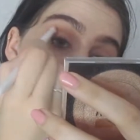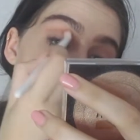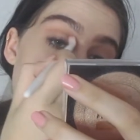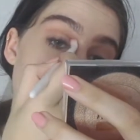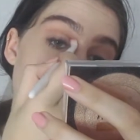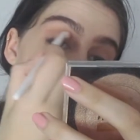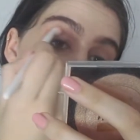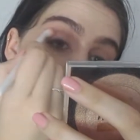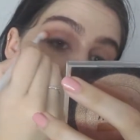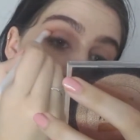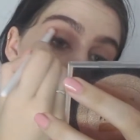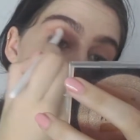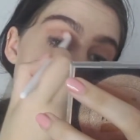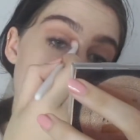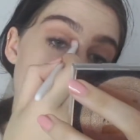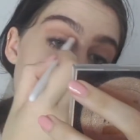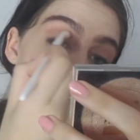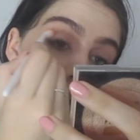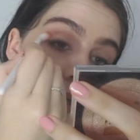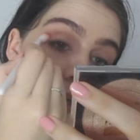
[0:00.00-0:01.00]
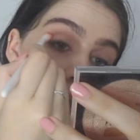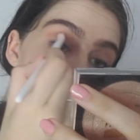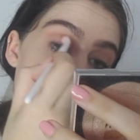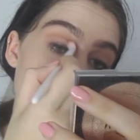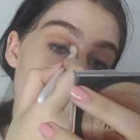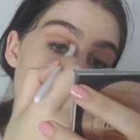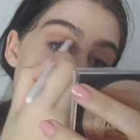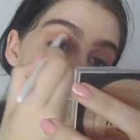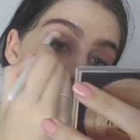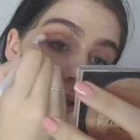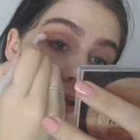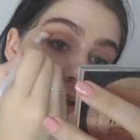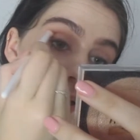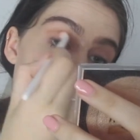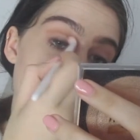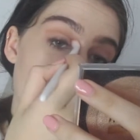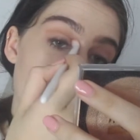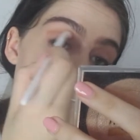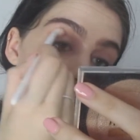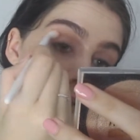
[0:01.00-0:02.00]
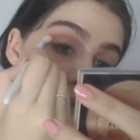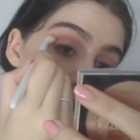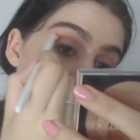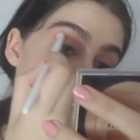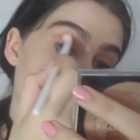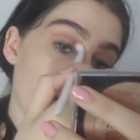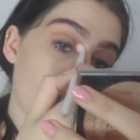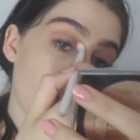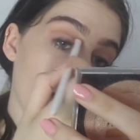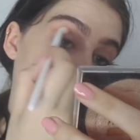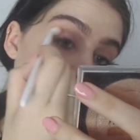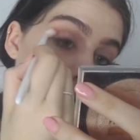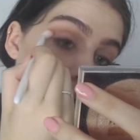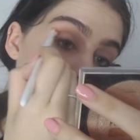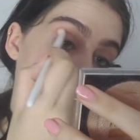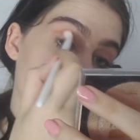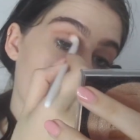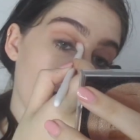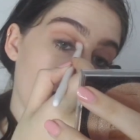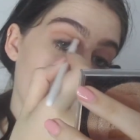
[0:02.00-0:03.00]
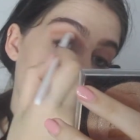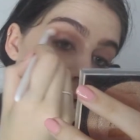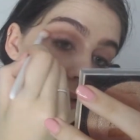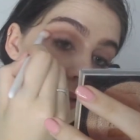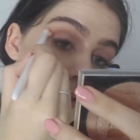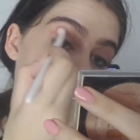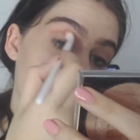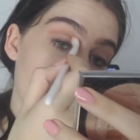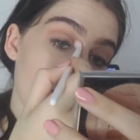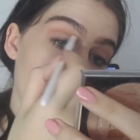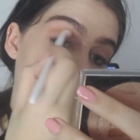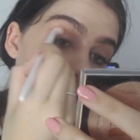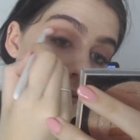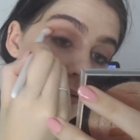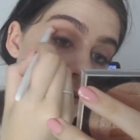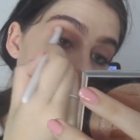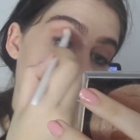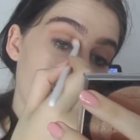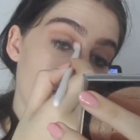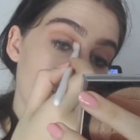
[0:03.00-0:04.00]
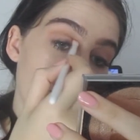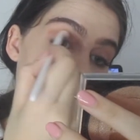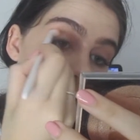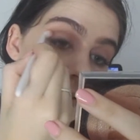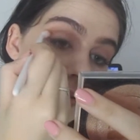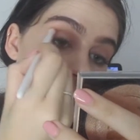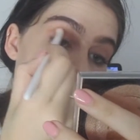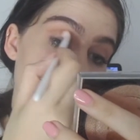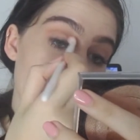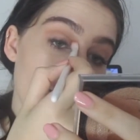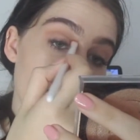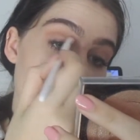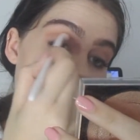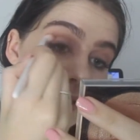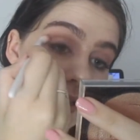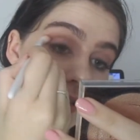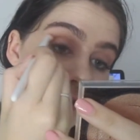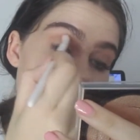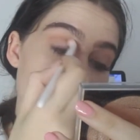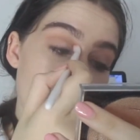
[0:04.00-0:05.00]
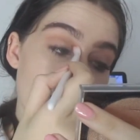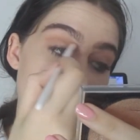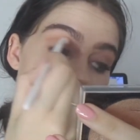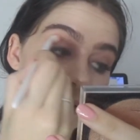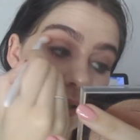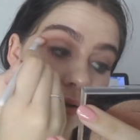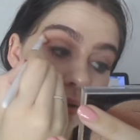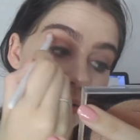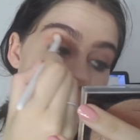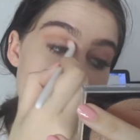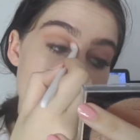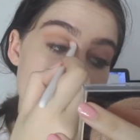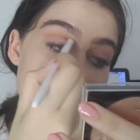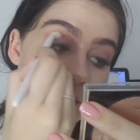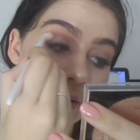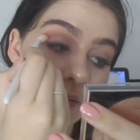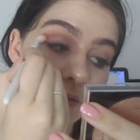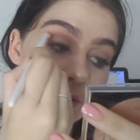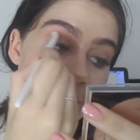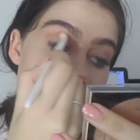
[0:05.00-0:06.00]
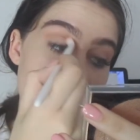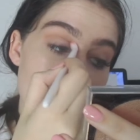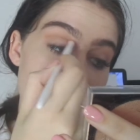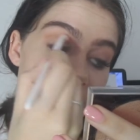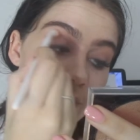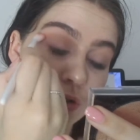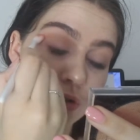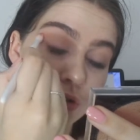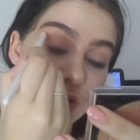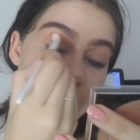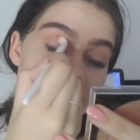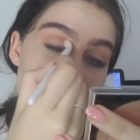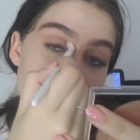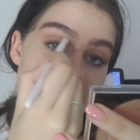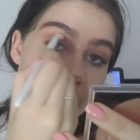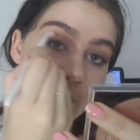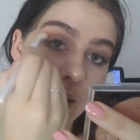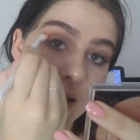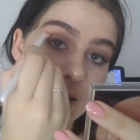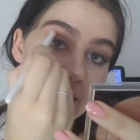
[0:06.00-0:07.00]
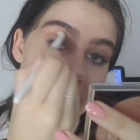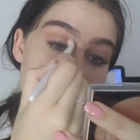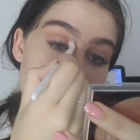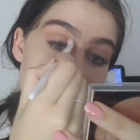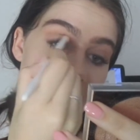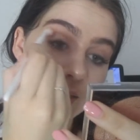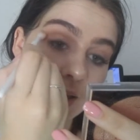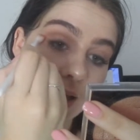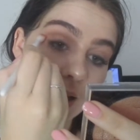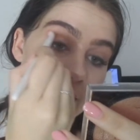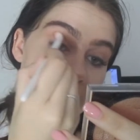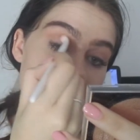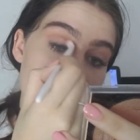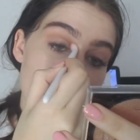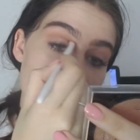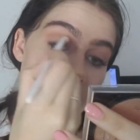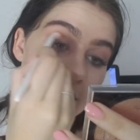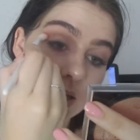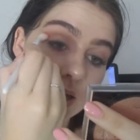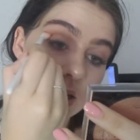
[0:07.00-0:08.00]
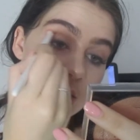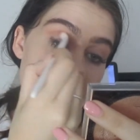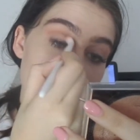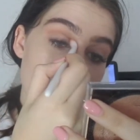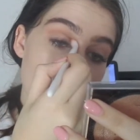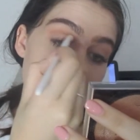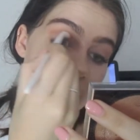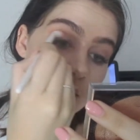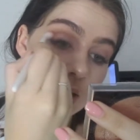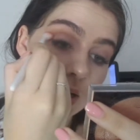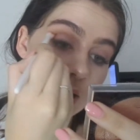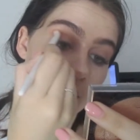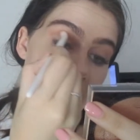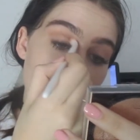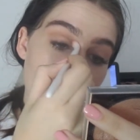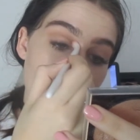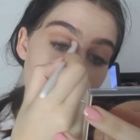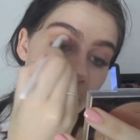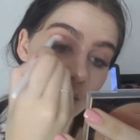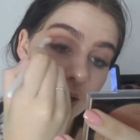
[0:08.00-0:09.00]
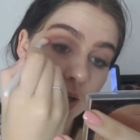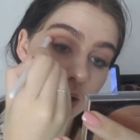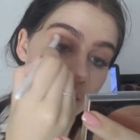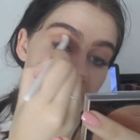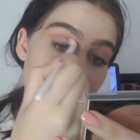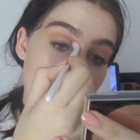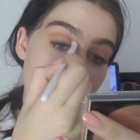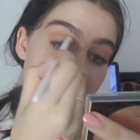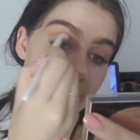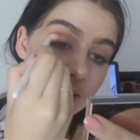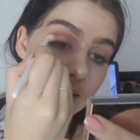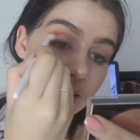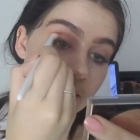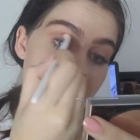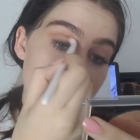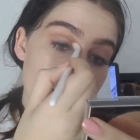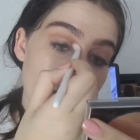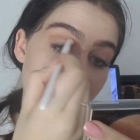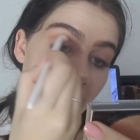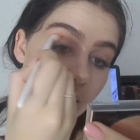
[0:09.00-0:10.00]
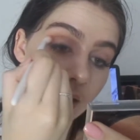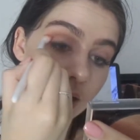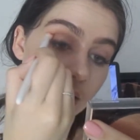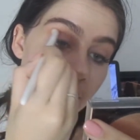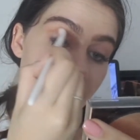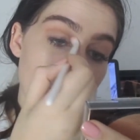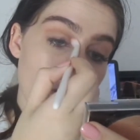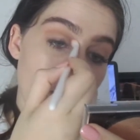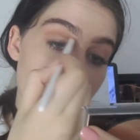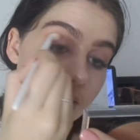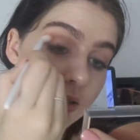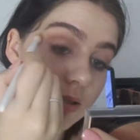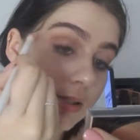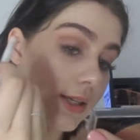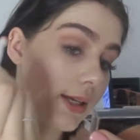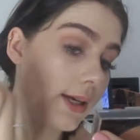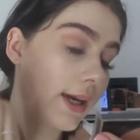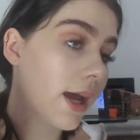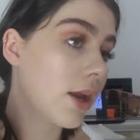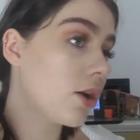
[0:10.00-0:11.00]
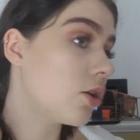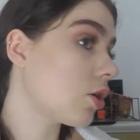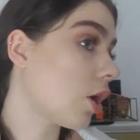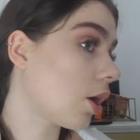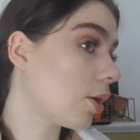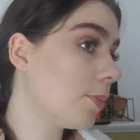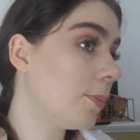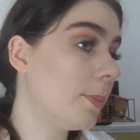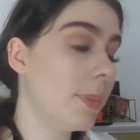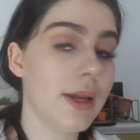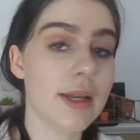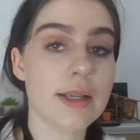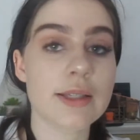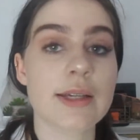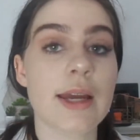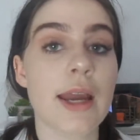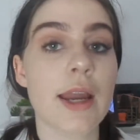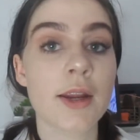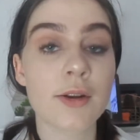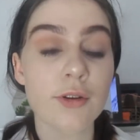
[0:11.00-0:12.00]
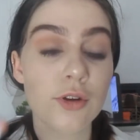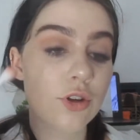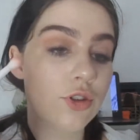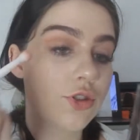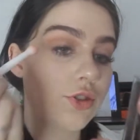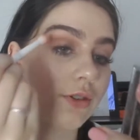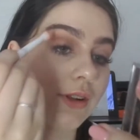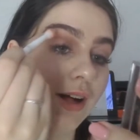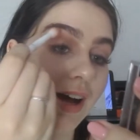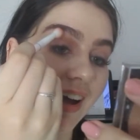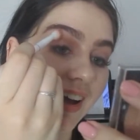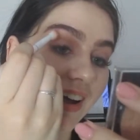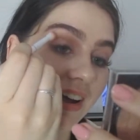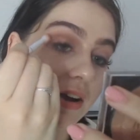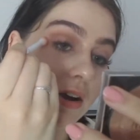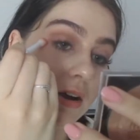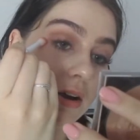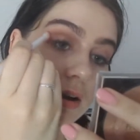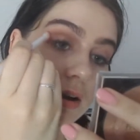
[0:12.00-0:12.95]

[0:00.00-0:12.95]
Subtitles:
okay. Yeah, that is a nice color. Definitely always love to have a neutrals palette like that on handy. Like, you honestly cannot beat a neutral eye.